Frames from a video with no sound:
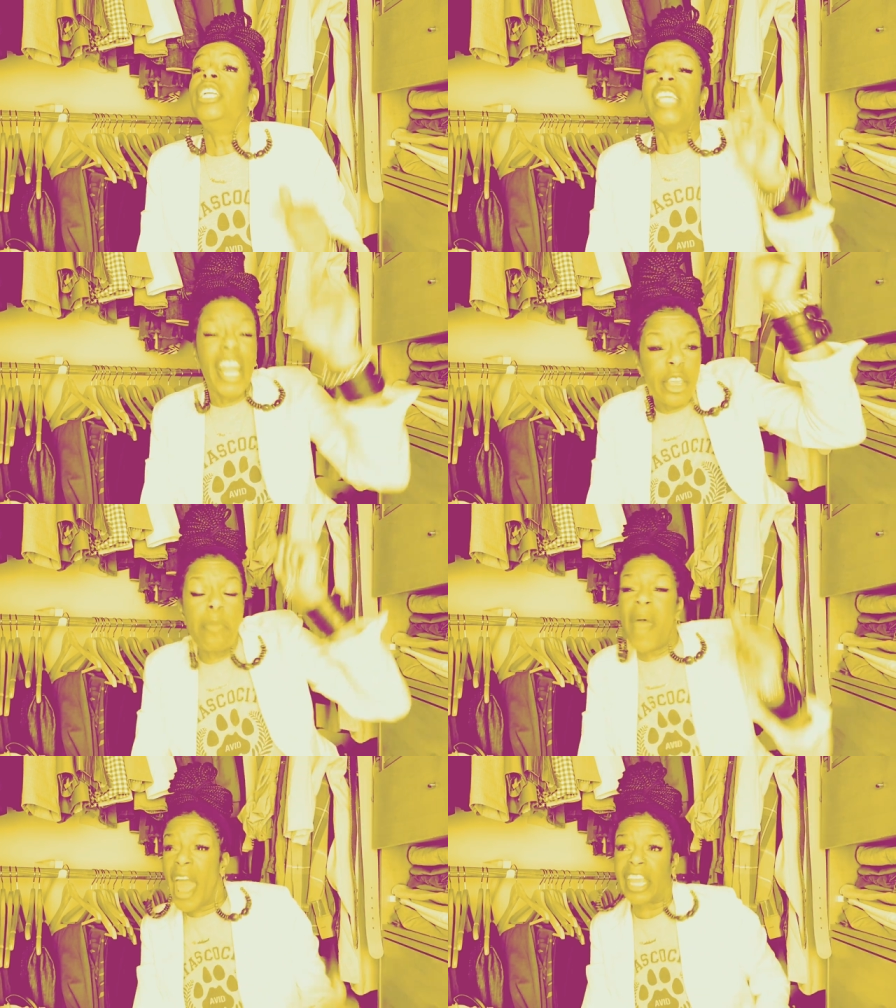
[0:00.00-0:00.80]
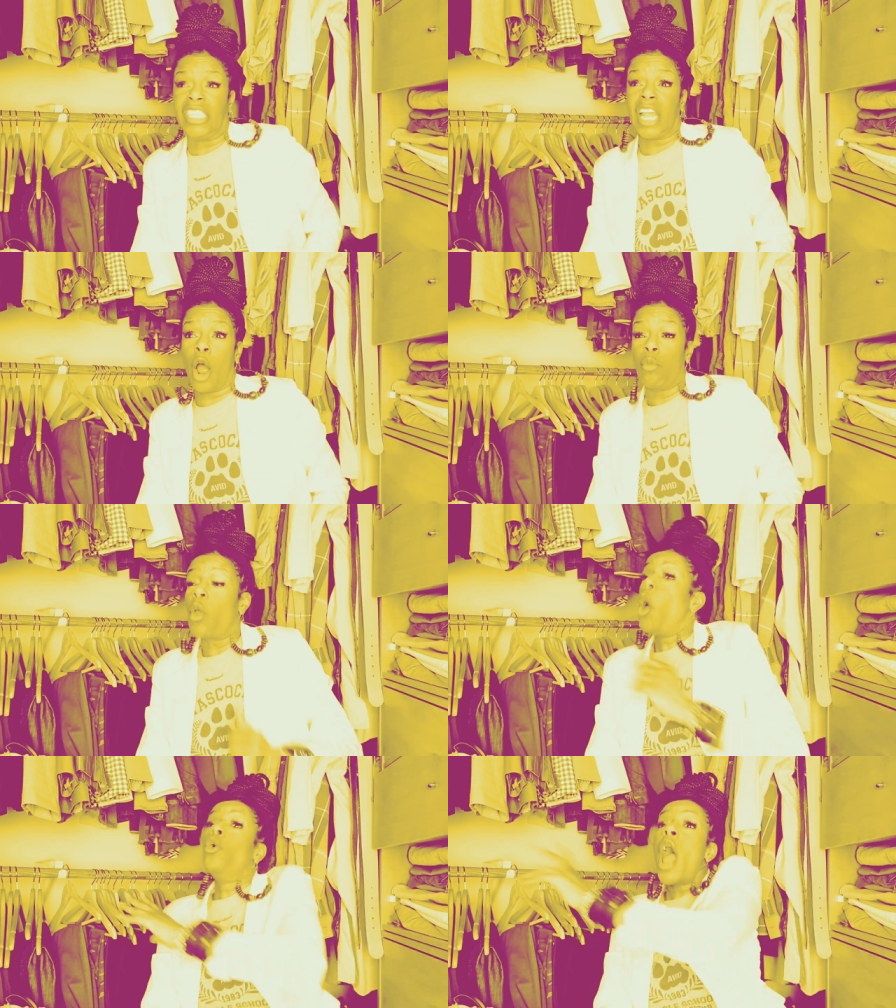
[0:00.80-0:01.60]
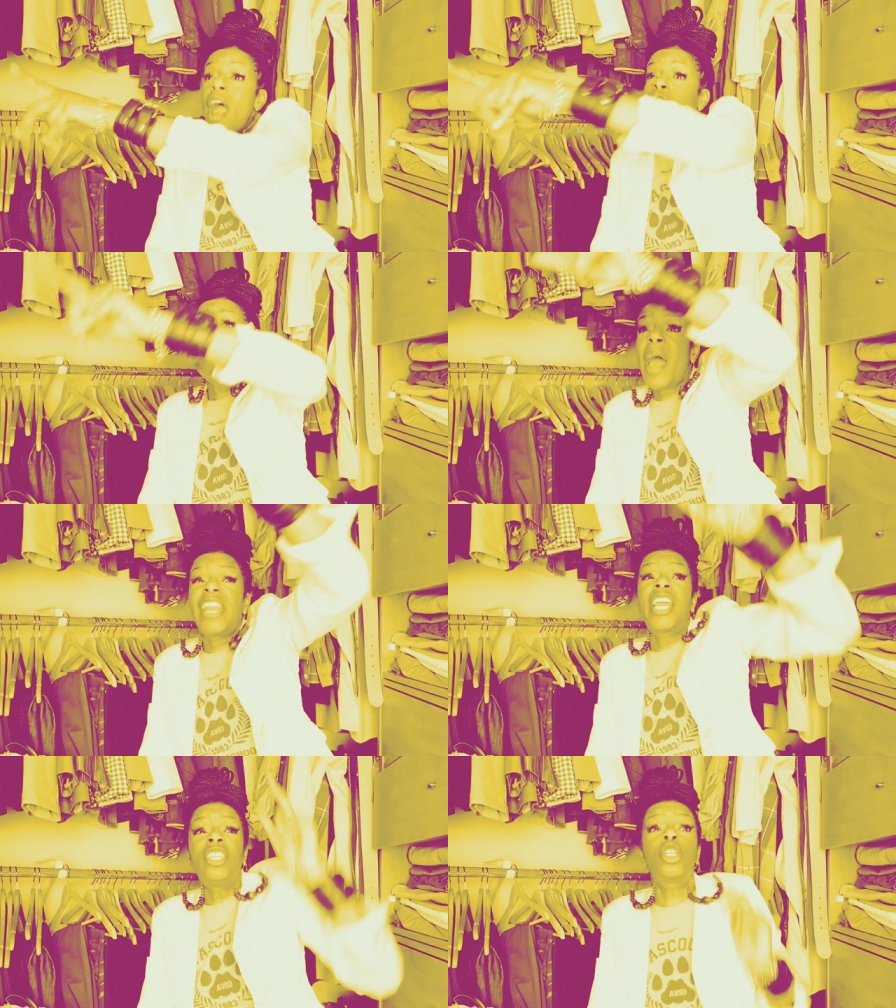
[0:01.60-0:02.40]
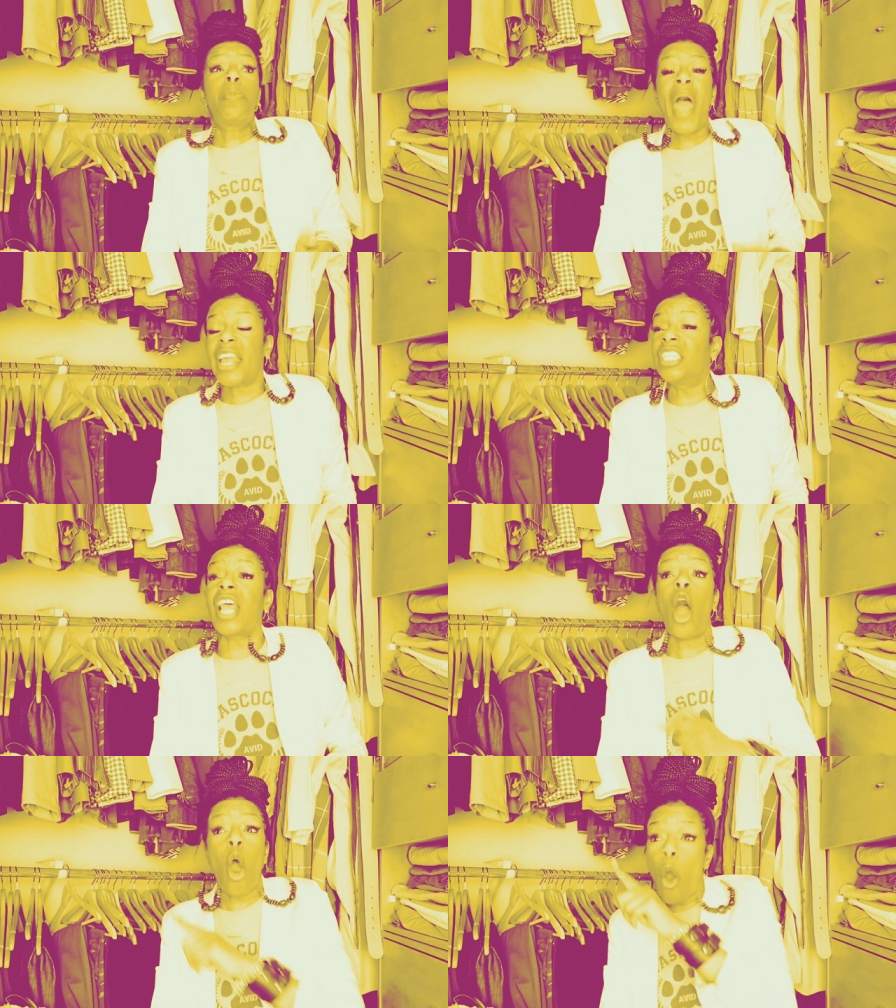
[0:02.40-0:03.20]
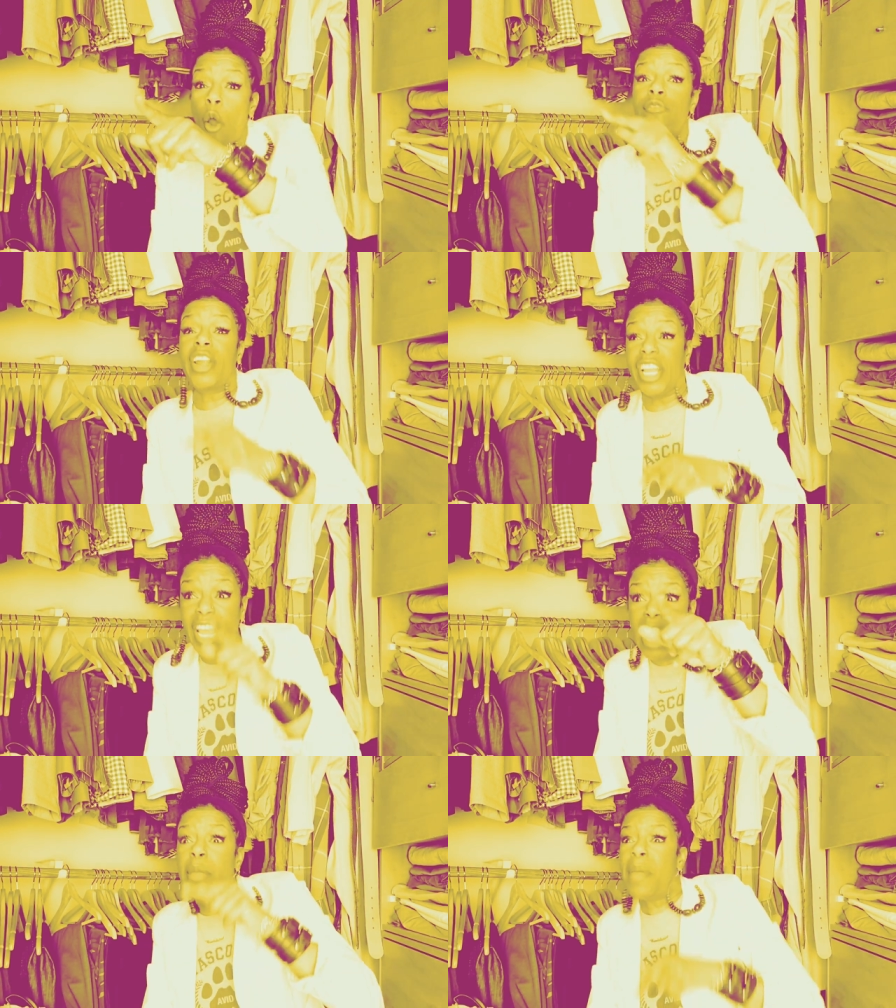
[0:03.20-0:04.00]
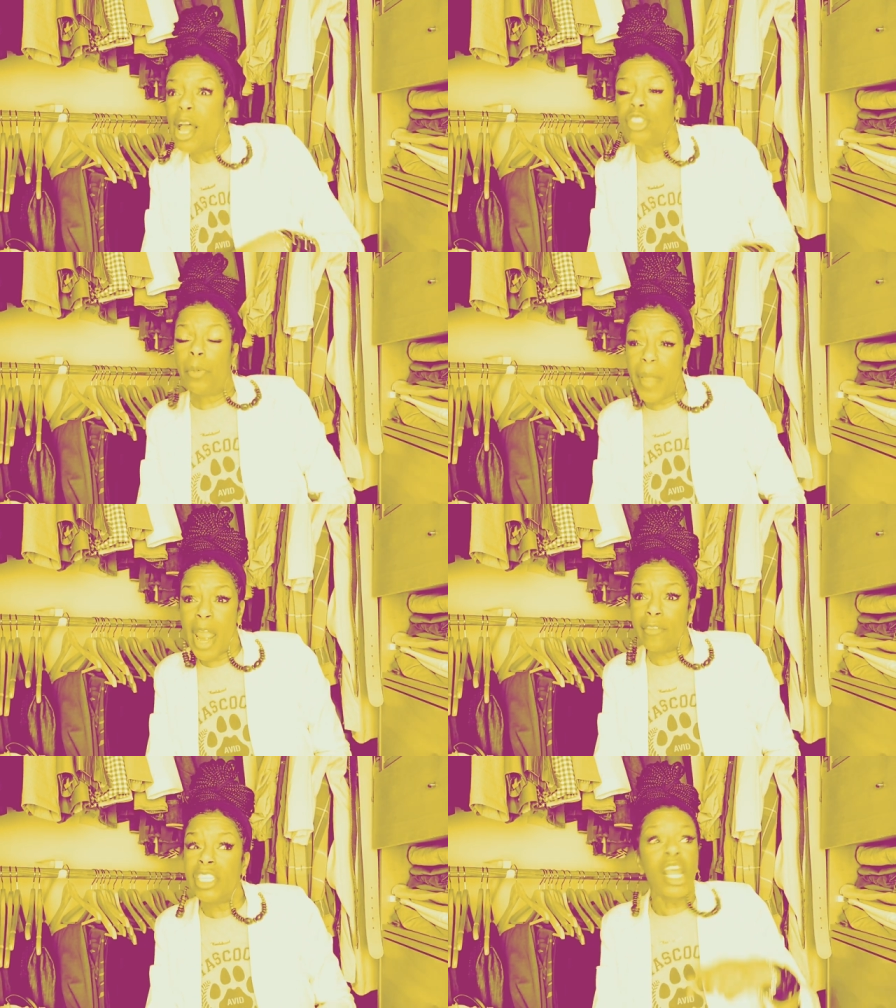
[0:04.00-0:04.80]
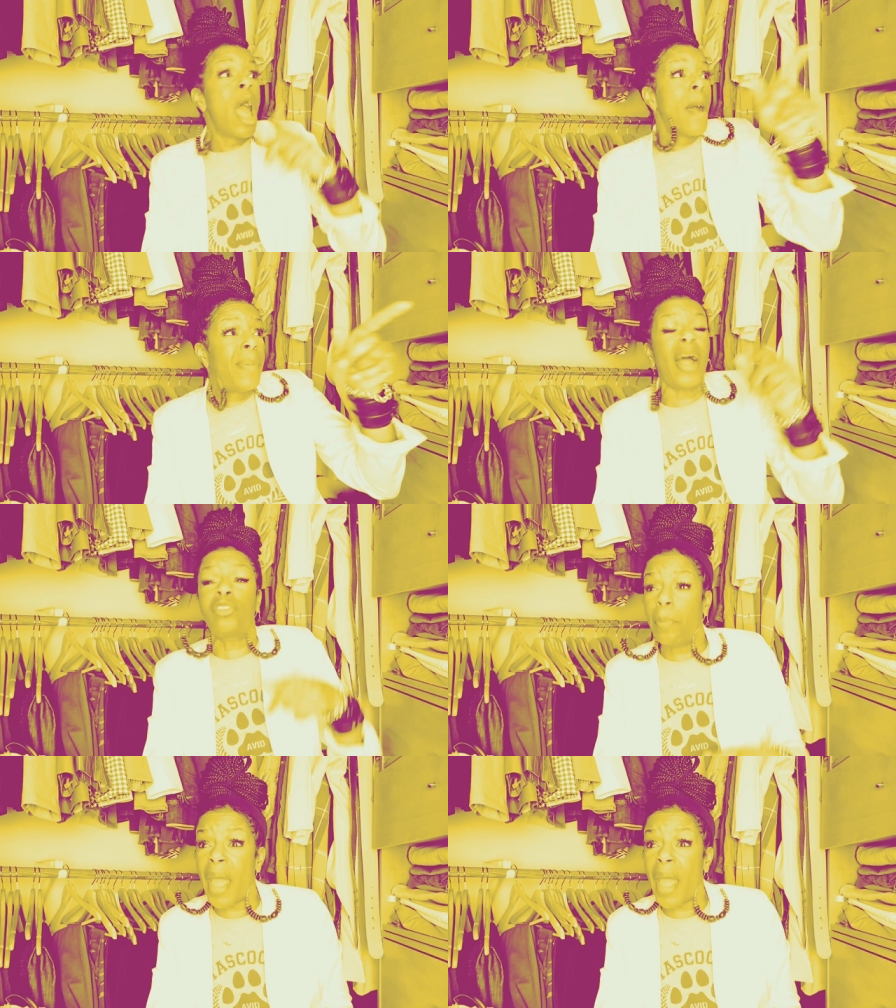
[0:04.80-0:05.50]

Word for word: Take your package out everybody get your packets. I already emailed your parents about the